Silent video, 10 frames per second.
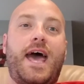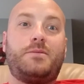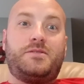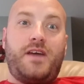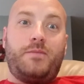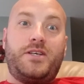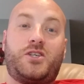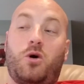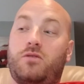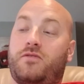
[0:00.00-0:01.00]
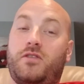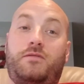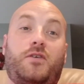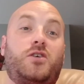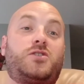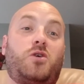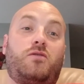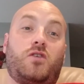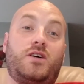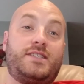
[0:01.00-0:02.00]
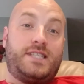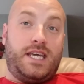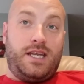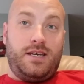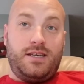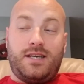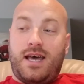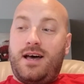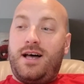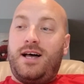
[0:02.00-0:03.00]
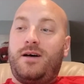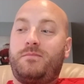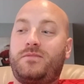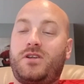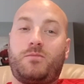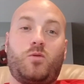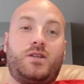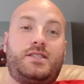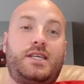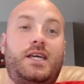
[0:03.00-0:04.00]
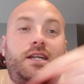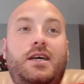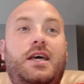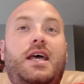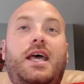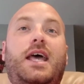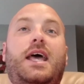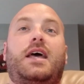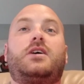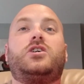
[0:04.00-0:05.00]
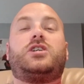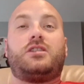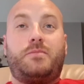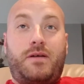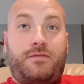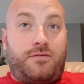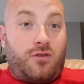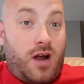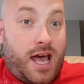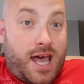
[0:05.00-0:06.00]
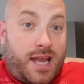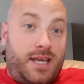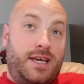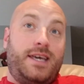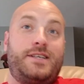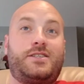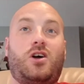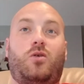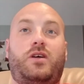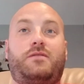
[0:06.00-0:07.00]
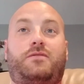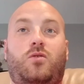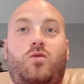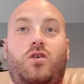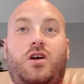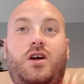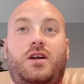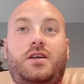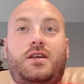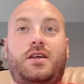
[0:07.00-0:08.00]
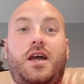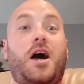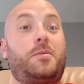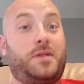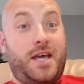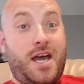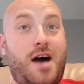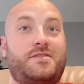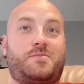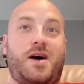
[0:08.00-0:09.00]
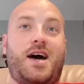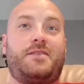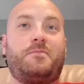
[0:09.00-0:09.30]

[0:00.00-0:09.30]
family is going for the first overall seed, number 1 seed. Shit the bed Fred is going for a playoff spot.